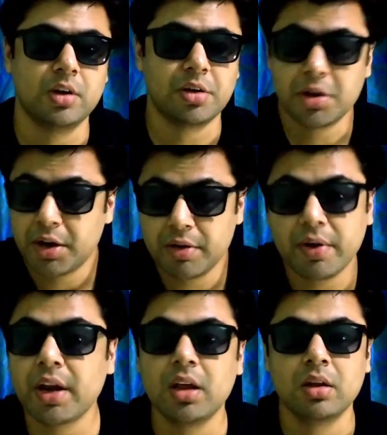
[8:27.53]

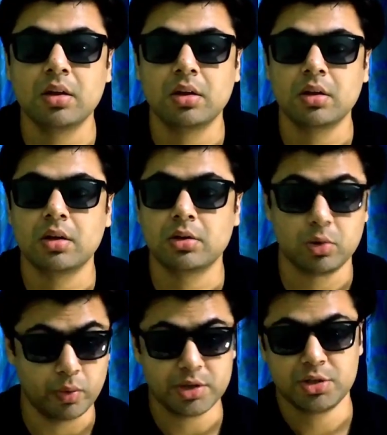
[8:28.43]
creativity,
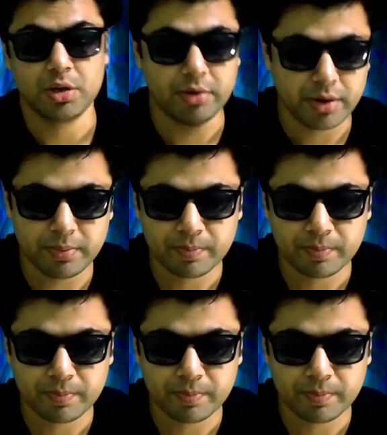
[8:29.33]
towards children.